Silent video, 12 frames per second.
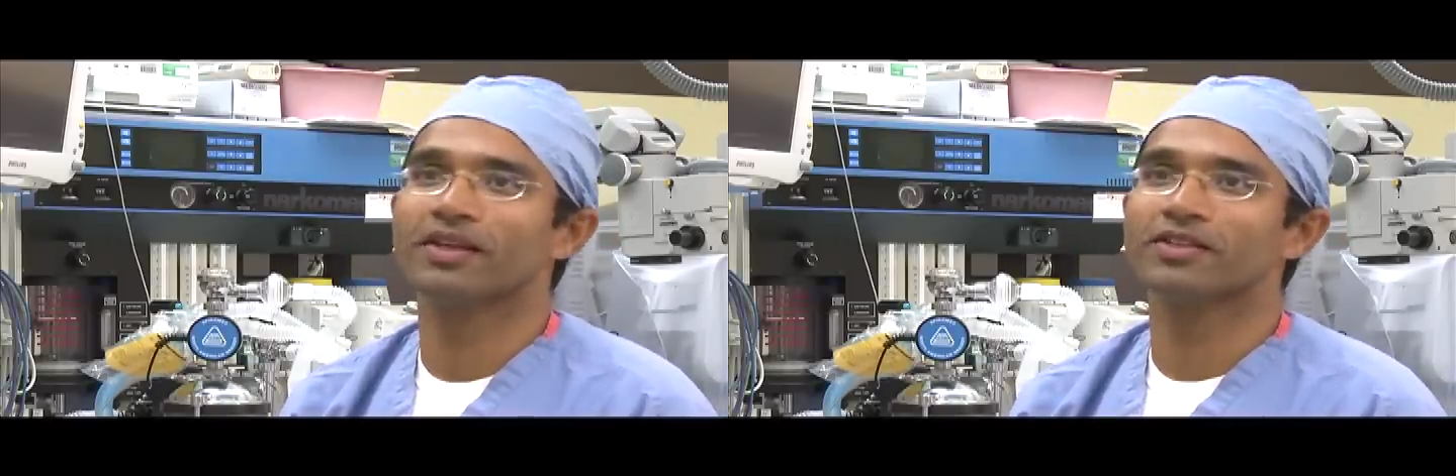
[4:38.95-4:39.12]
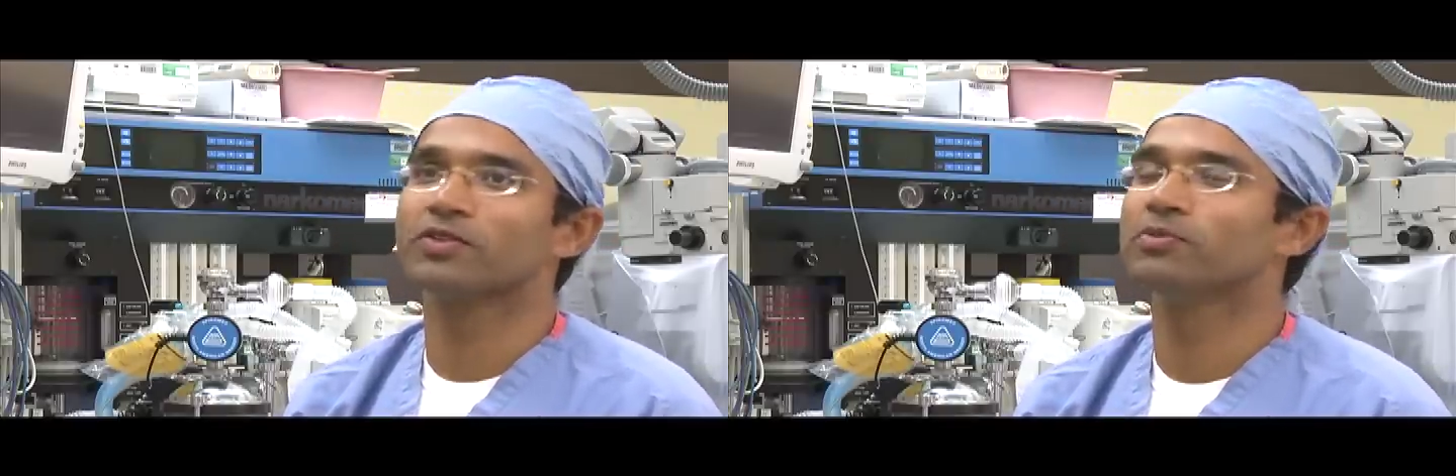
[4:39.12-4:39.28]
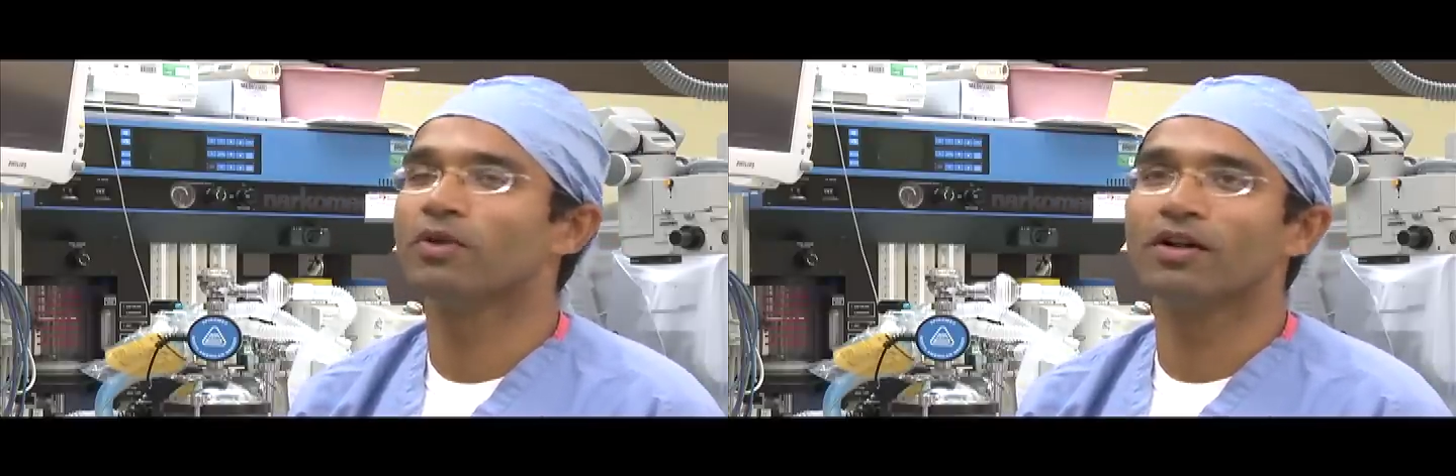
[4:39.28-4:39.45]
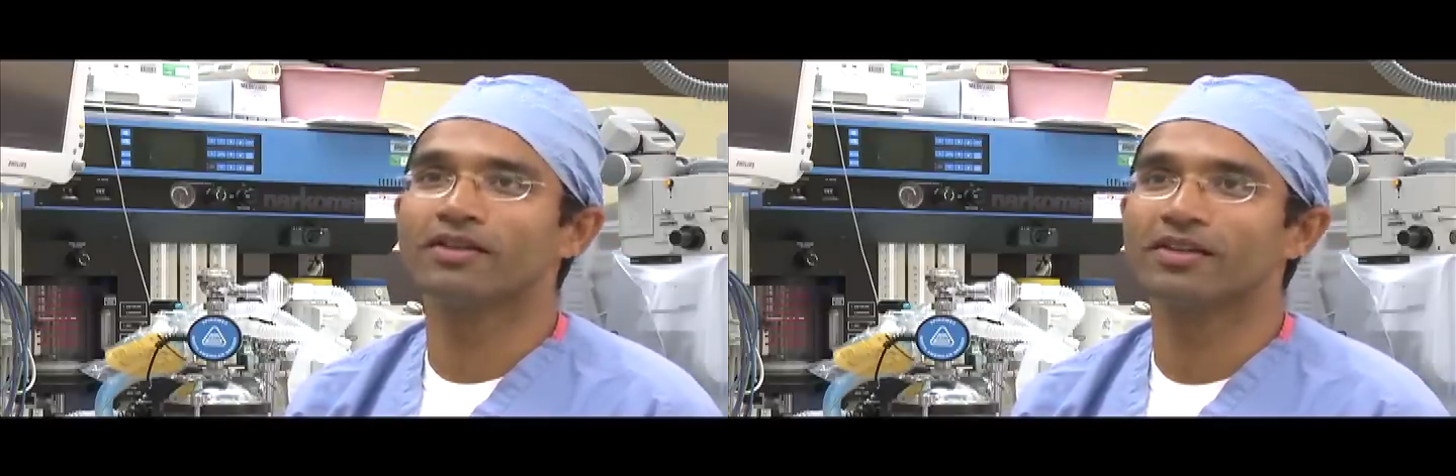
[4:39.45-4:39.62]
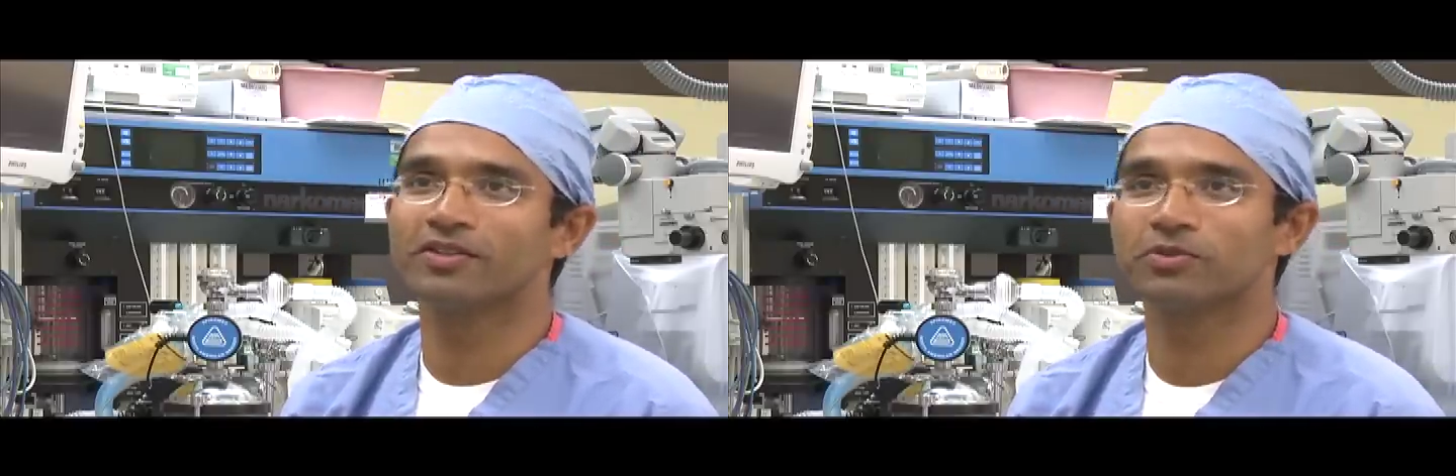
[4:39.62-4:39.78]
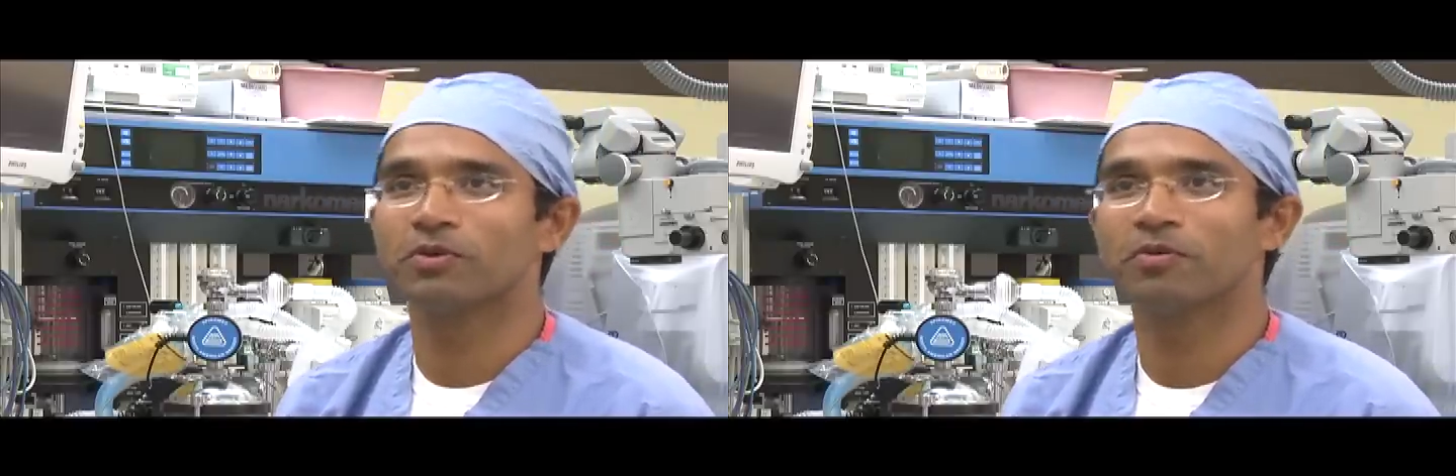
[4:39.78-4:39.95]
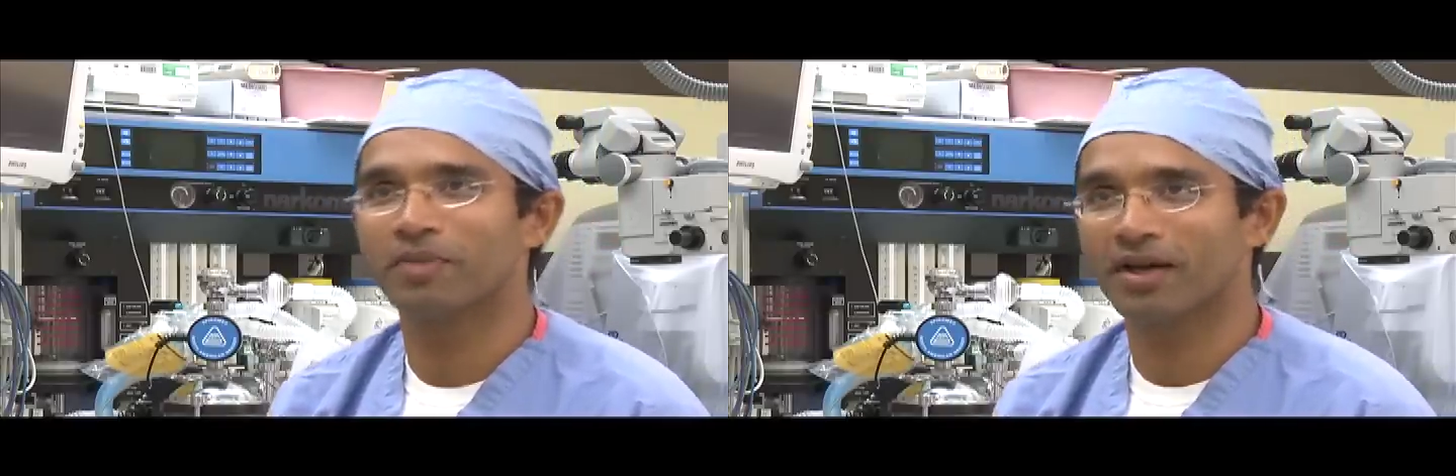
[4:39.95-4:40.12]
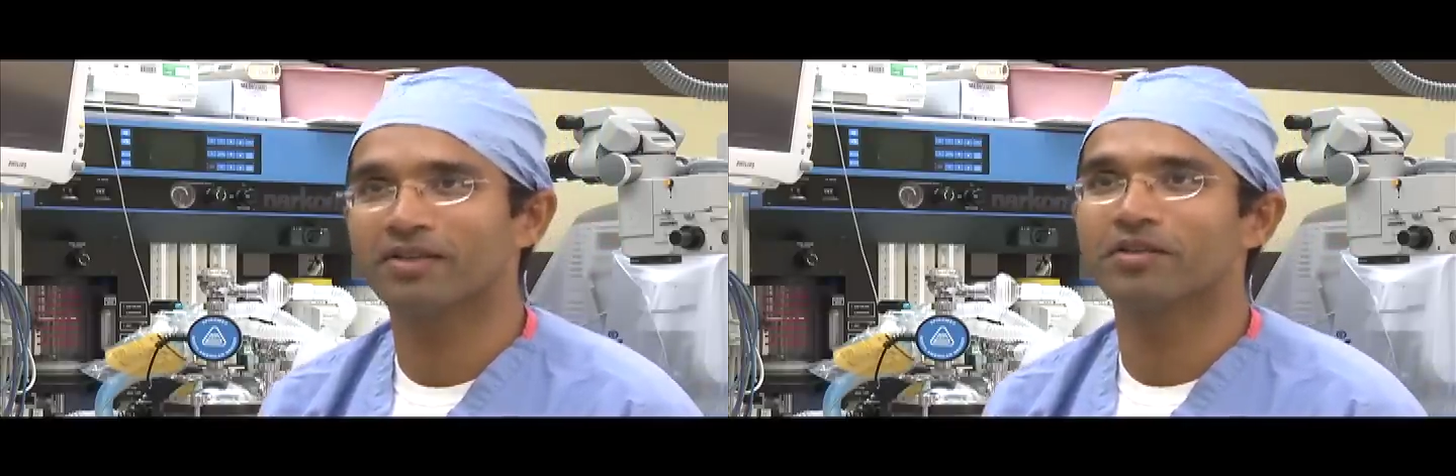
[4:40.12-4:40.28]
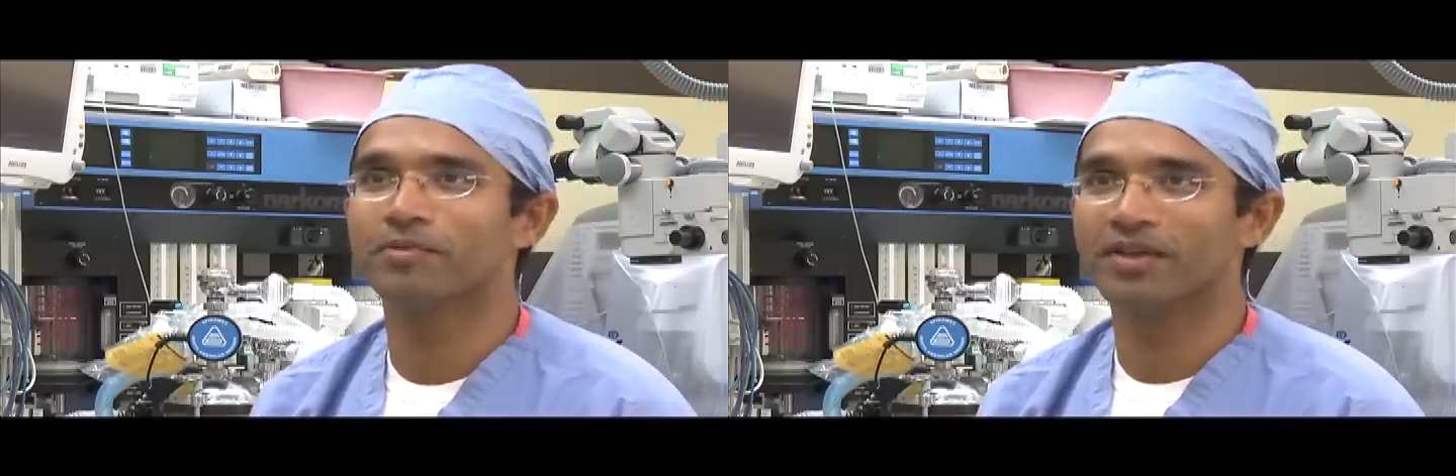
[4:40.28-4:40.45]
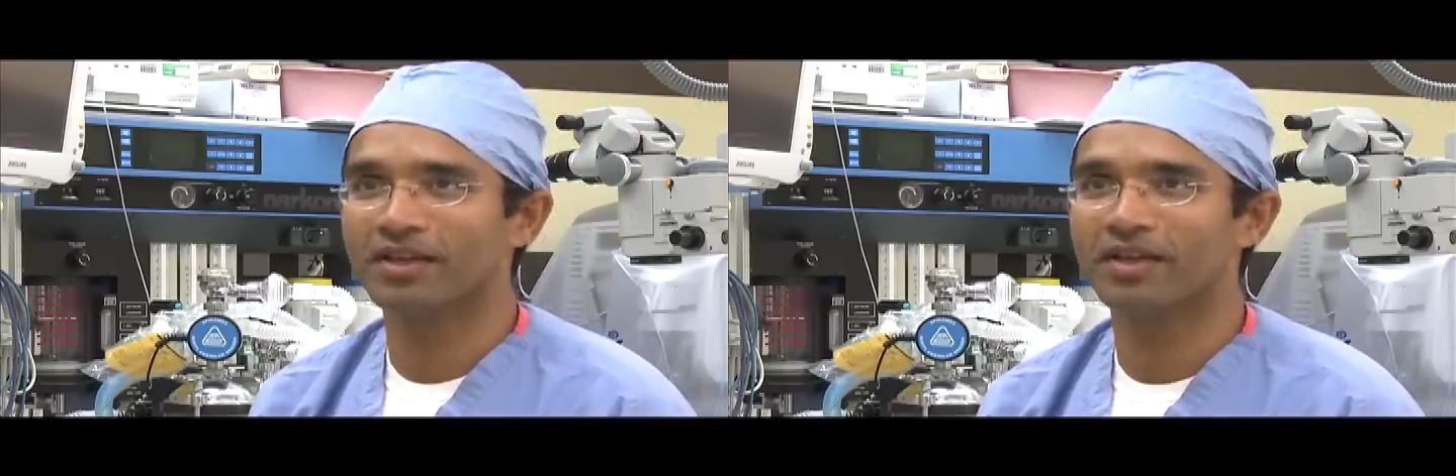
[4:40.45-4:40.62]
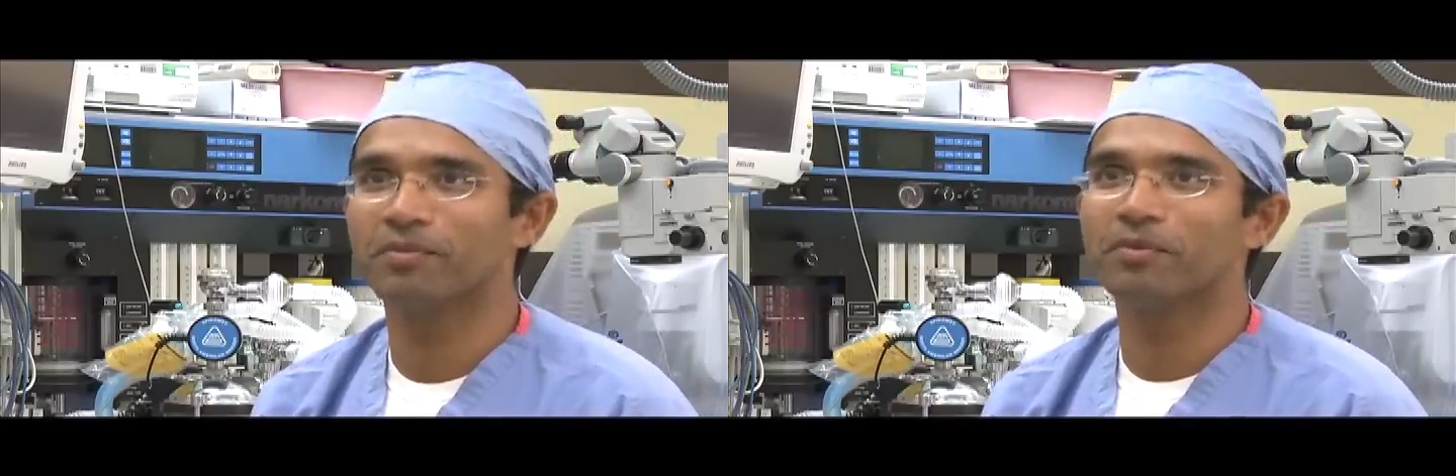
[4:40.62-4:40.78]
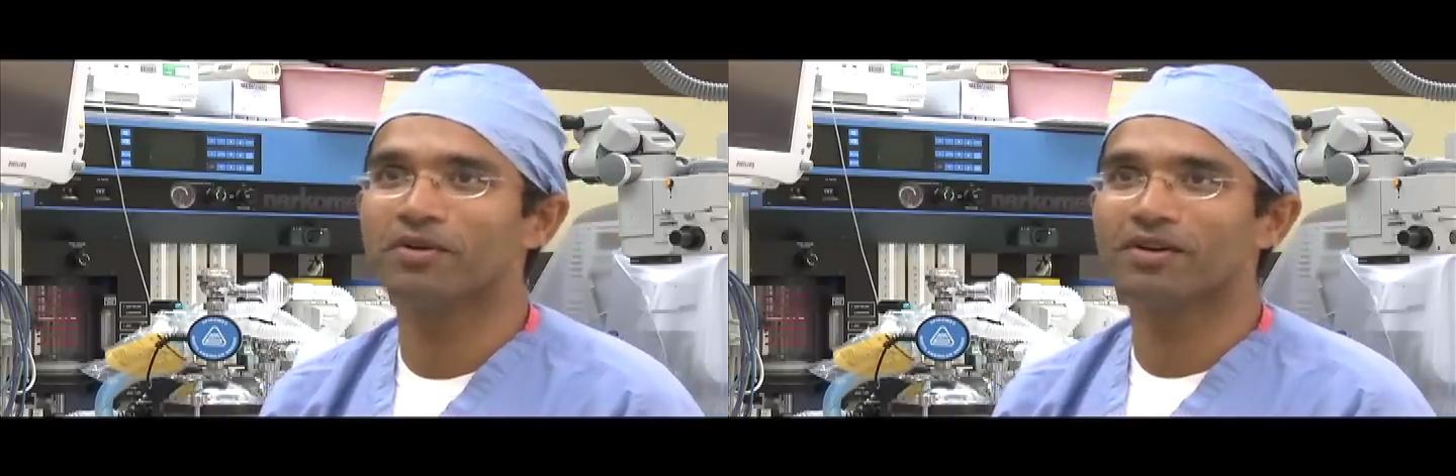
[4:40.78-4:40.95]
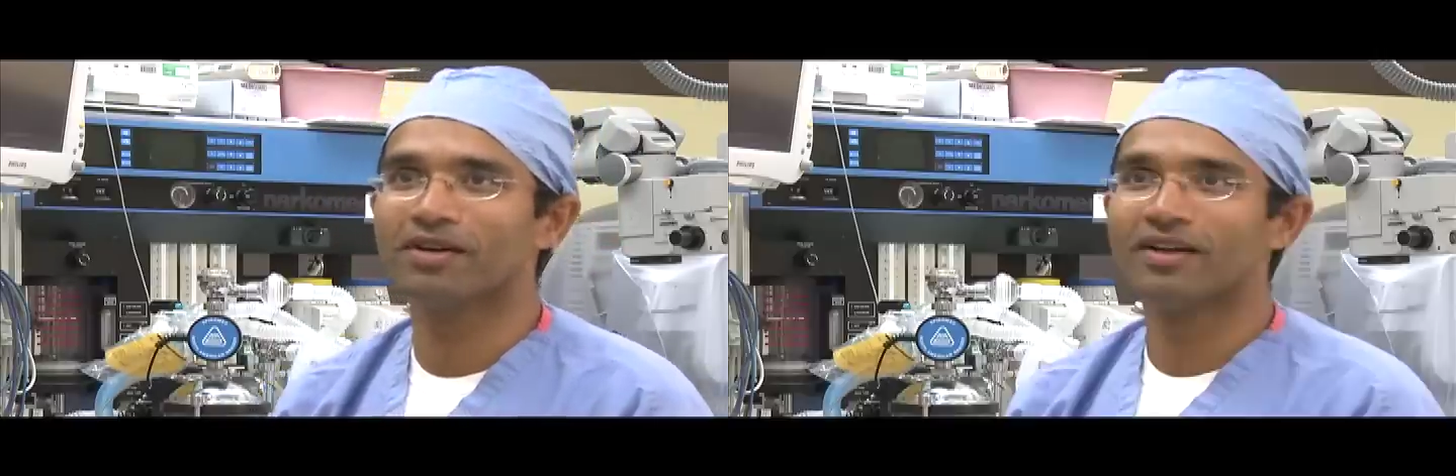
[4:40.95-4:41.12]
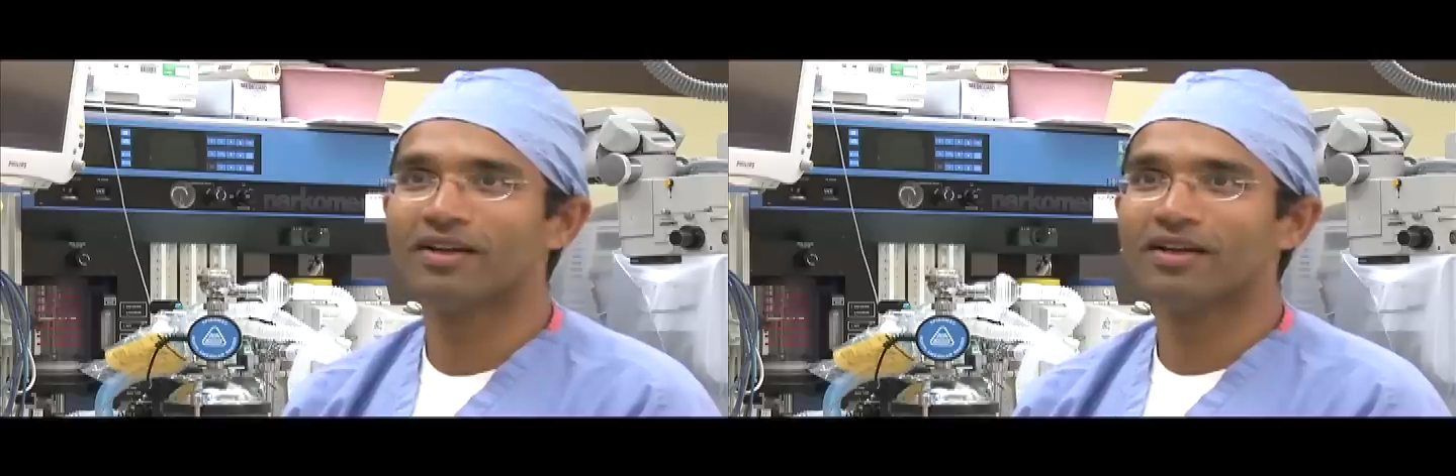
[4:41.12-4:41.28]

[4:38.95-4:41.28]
that small things won't bother me anymore.